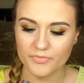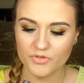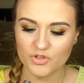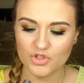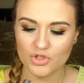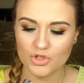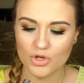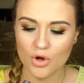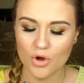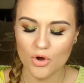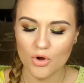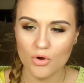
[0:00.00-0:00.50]

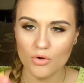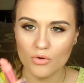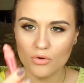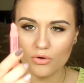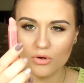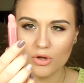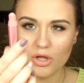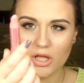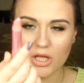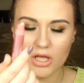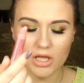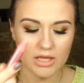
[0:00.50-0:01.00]

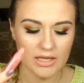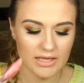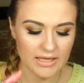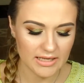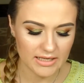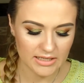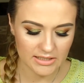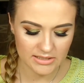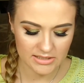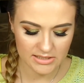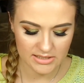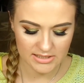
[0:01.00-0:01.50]
So
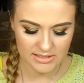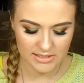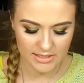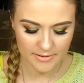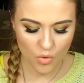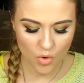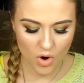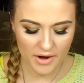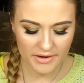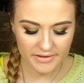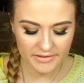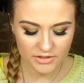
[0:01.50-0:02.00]
it's
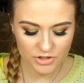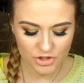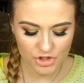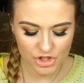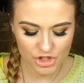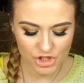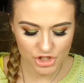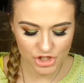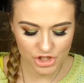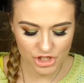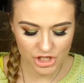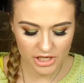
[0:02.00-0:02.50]
quite
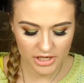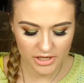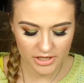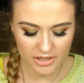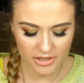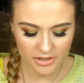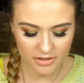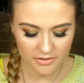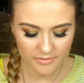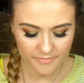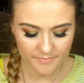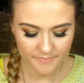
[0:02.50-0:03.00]

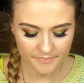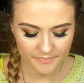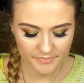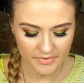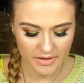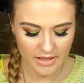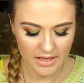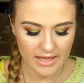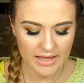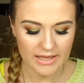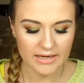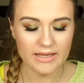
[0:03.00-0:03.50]
sheer
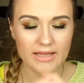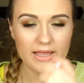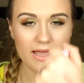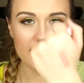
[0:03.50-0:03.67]
and it